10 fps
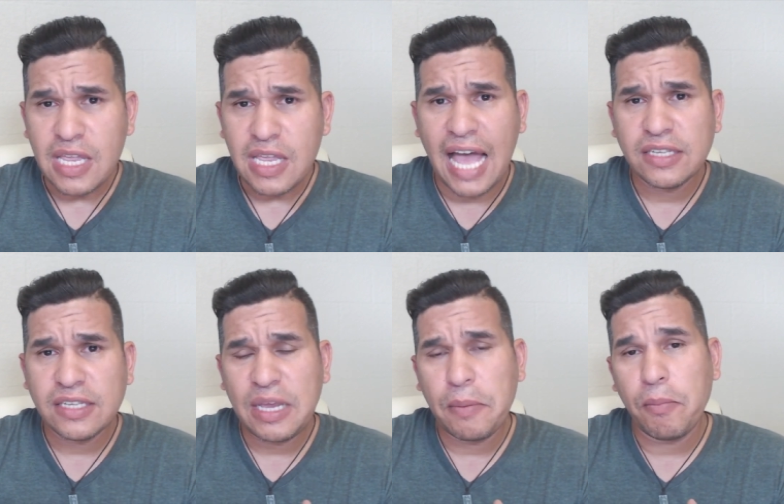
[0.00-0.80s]
I'll
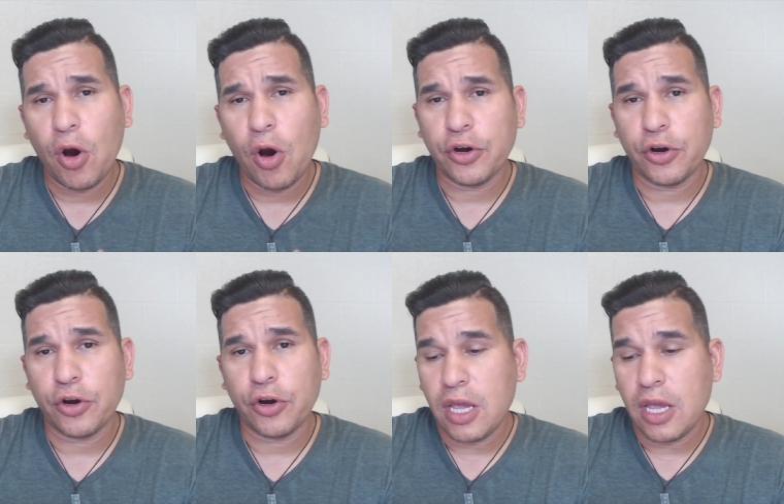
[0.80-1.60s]
see a
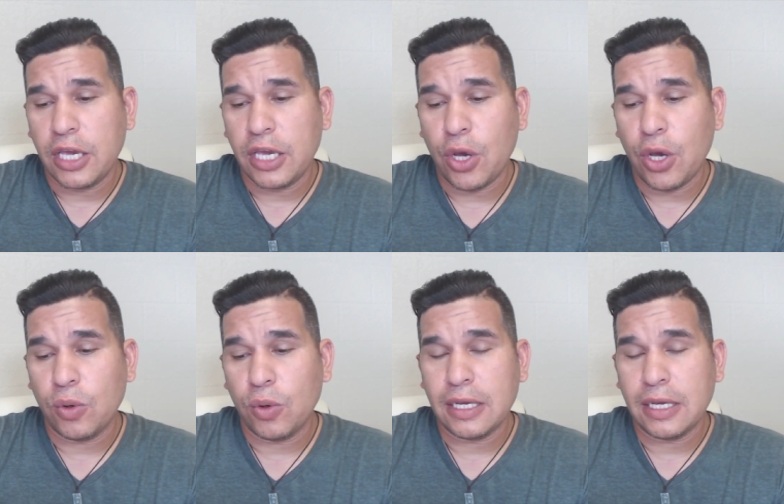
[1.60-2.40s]
marketer, you
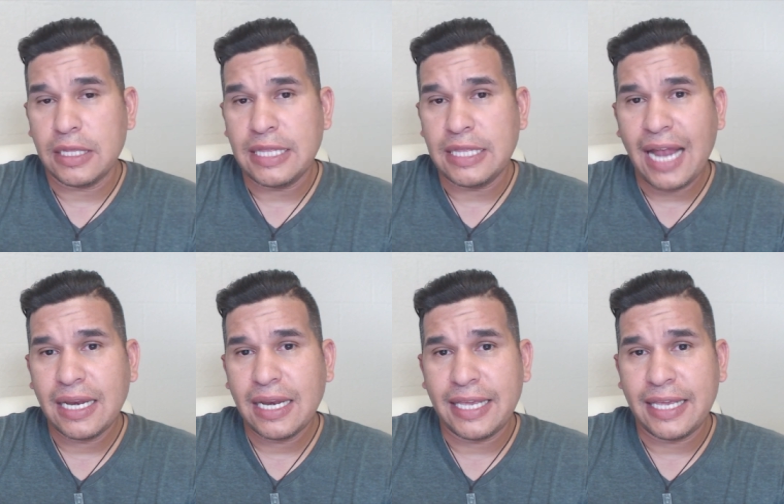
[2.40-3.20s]
know,
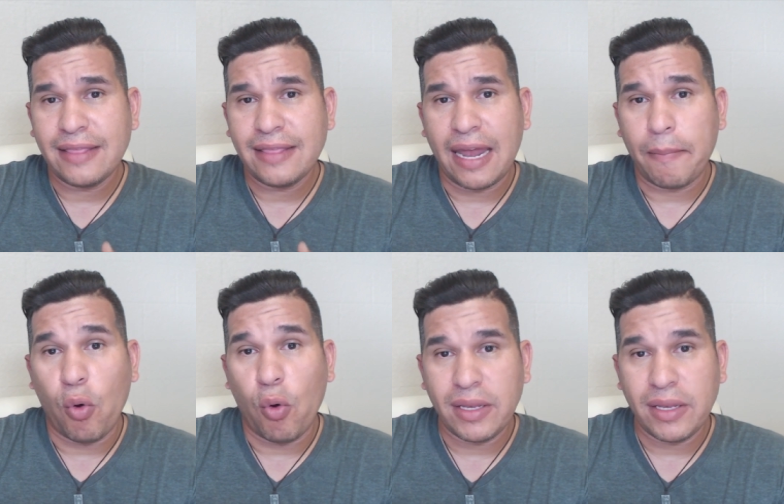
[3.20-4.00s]
not get that
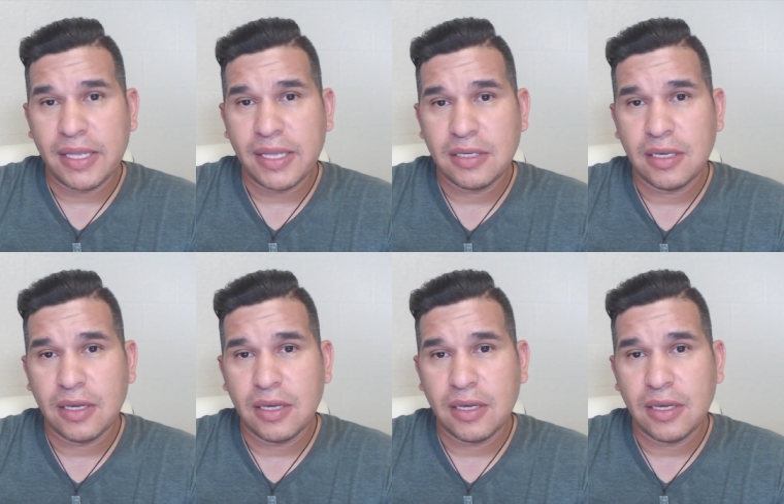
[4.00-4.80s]
appointment
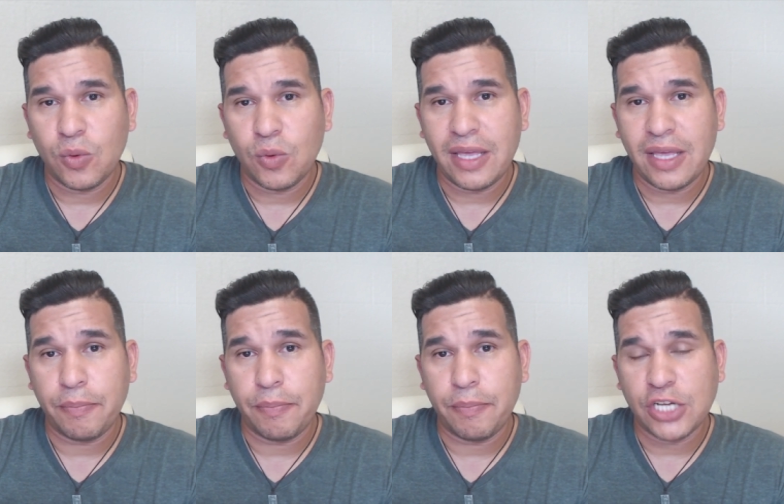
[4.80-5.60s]
with the
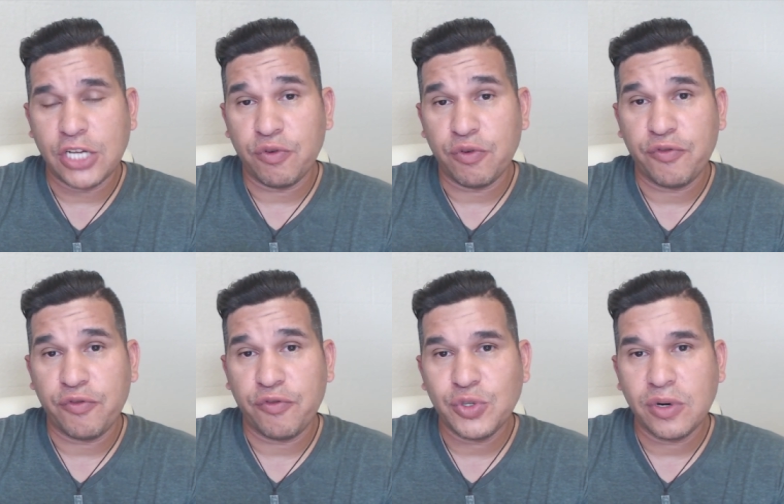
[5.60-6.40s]
potential
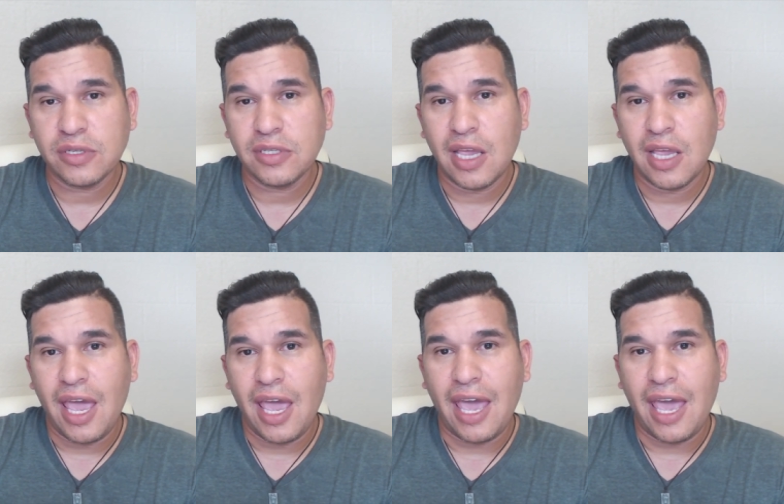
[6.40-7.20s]
referral source,
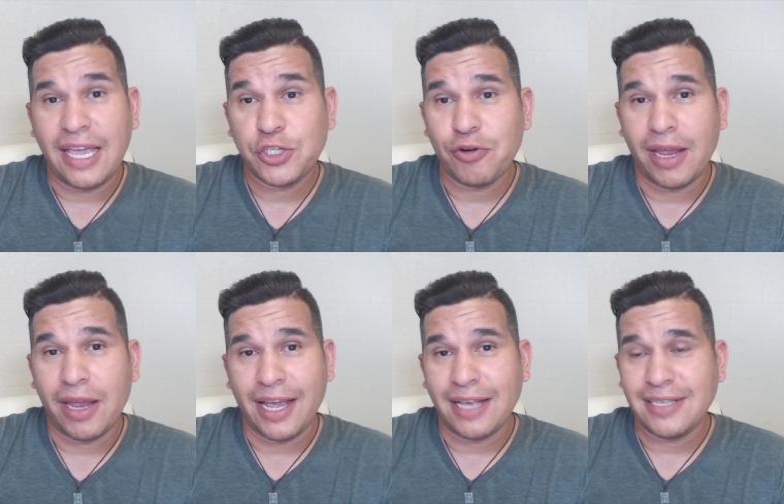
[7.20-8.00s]
And they try,
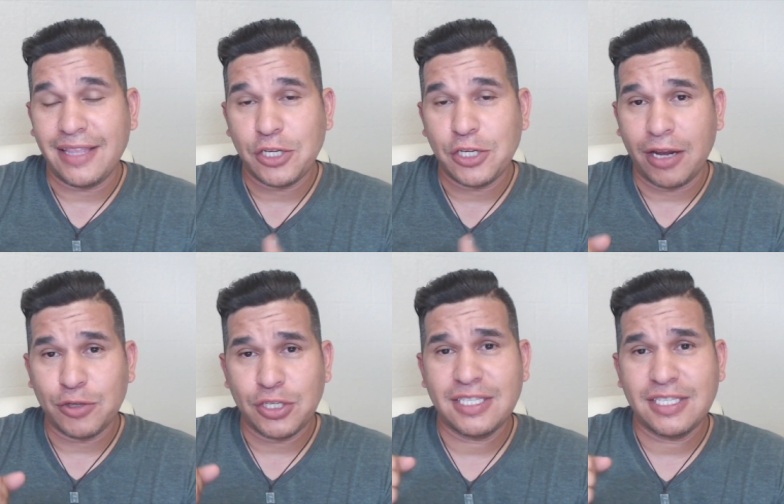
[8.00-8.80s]
like I said, they try to
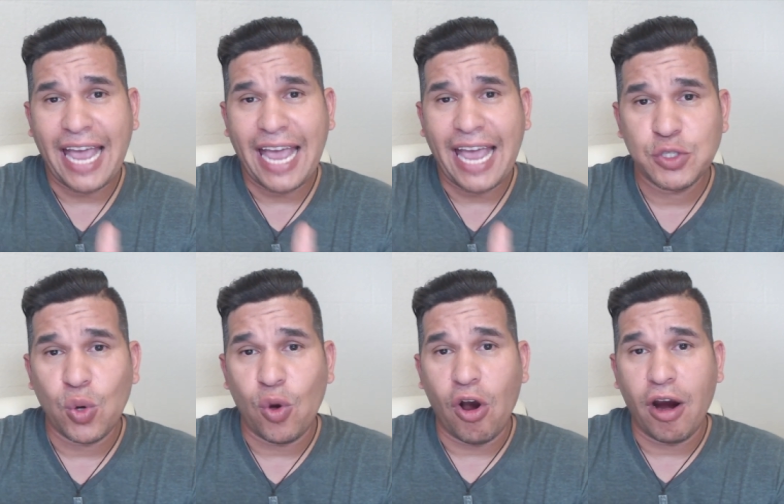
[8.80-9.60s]
stack them so
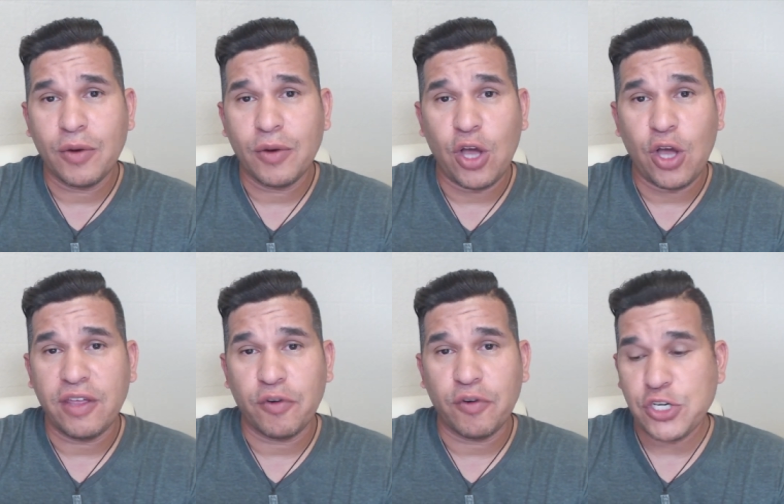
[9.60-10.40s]
hard with all the
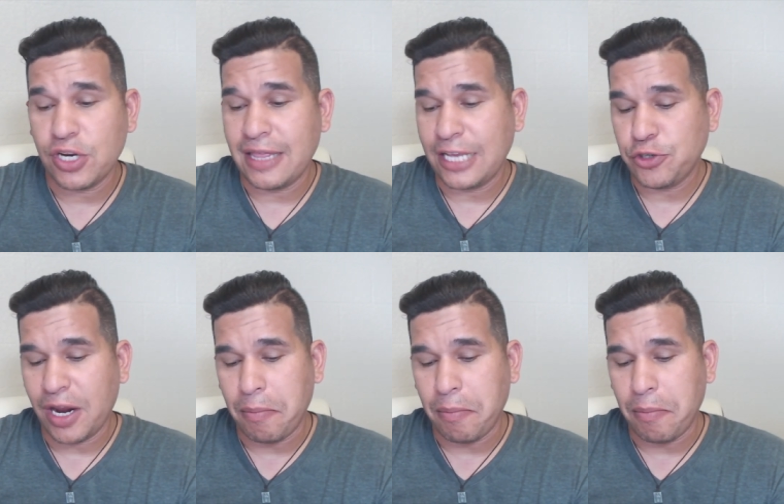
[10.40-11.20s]
information, and they try
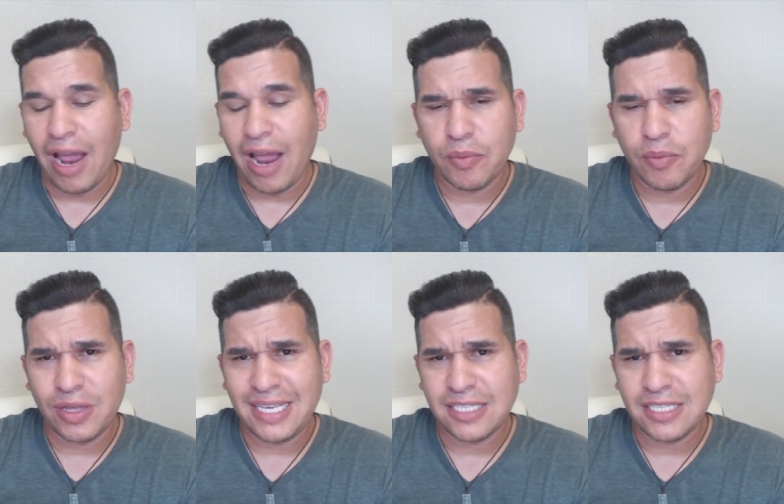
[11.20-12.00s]
to bribe them with
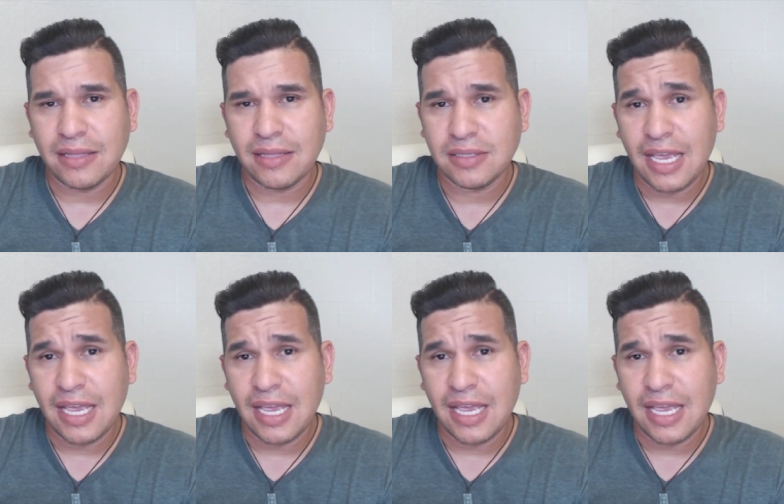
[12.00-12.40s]
these pens.